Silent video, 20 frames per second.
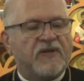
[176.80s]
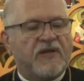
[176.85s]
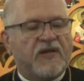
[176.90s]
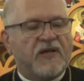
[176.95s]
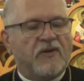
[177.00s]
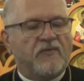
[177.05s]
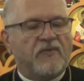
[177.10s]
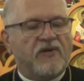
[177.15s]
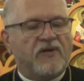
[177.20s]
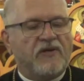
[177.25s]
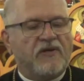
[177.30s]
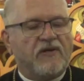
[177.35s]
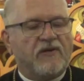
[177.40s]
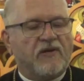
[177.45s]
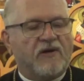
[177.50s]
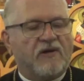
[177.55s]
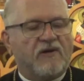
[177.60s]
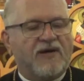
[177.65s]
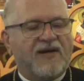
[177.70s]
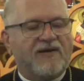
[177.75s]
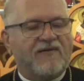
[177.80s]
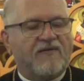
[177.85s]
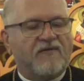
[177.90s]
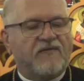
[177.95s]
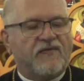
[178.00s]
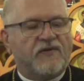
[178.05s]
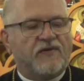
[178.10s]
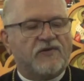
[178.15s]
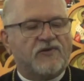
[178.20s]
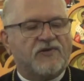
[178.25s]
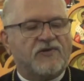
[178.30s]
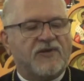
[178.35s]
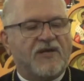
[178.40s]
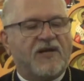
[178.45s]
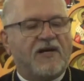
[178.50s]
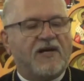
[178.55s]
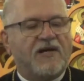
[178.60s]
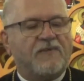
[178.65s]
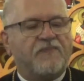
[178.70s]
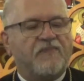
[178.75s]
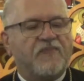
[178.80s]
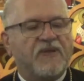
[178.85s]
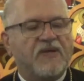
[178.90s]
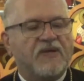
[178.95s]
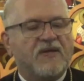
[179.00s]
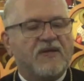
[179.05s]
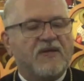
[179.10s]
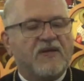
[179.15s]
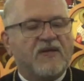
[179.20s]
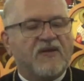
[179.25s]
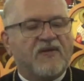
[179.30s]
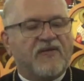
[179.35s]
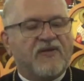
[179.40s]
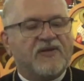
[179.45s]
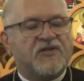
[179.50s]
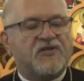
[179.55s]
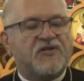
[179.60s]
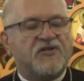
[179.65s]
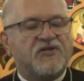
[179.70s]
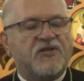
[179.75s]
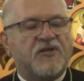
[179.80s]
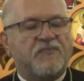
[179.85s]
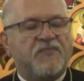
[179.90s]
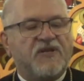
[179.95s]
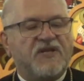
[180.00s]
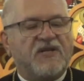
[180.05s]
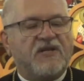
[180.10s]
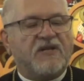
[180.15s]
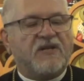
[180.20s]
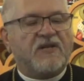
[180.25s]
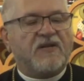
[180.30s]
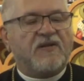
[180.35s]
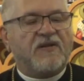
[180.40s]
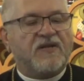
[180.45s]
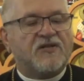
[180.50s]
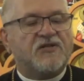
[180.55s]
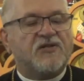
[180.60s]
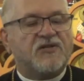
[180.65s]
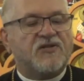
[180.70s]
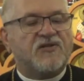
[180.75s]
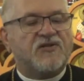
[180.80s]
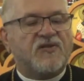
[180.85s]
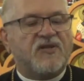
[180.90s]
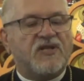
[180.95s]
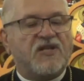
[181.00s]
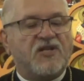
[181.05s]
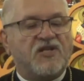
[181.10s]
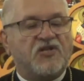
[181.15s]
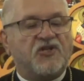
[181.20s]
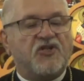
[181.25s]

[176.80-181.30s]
and we are at verse 9. This is the, be- this is the